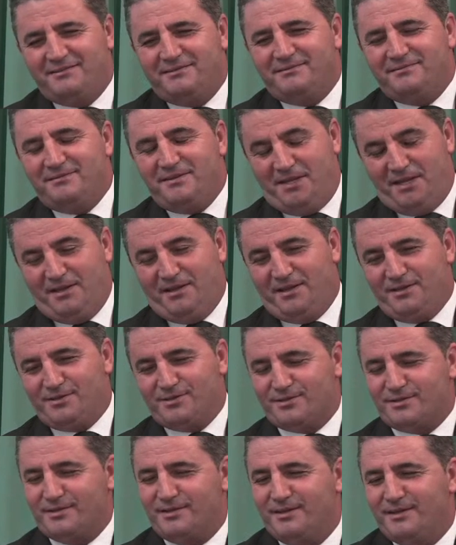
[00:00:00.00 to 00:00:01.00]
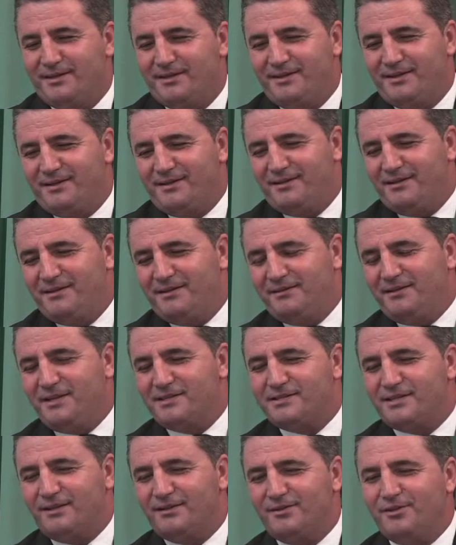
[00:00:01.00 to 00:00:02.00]
Yes. They
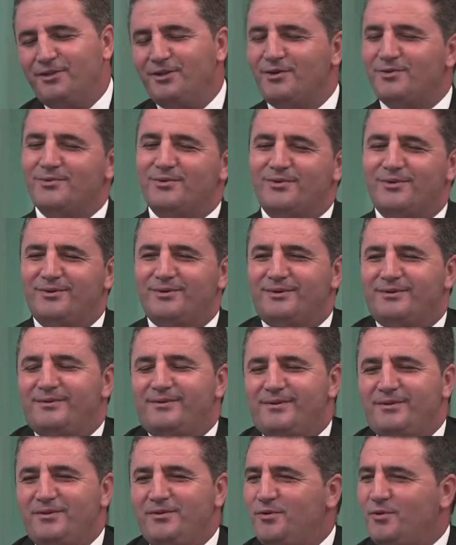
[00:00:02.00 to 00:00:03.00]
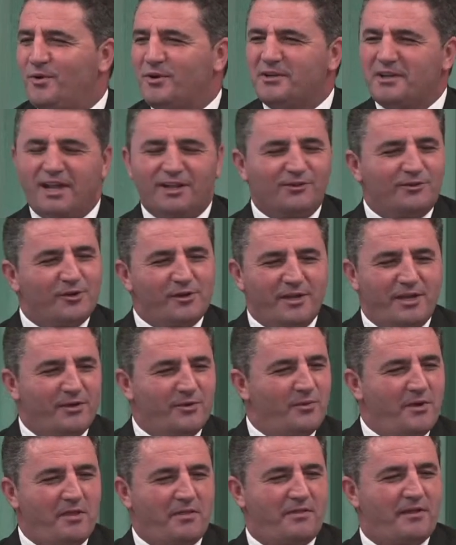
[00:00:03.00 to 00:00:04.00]
said, you are not talking
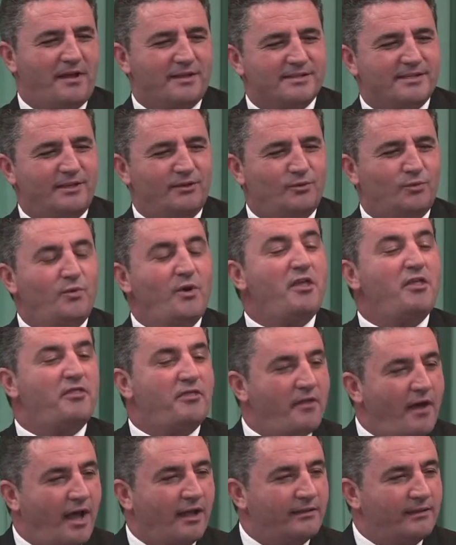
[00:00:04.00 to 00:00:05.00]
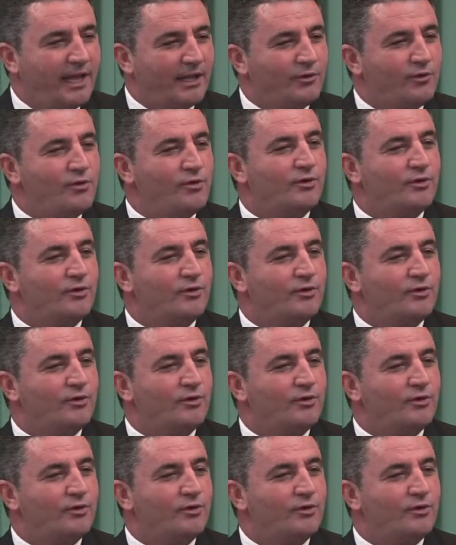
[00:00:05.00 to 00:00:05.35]
with us, and we thought that you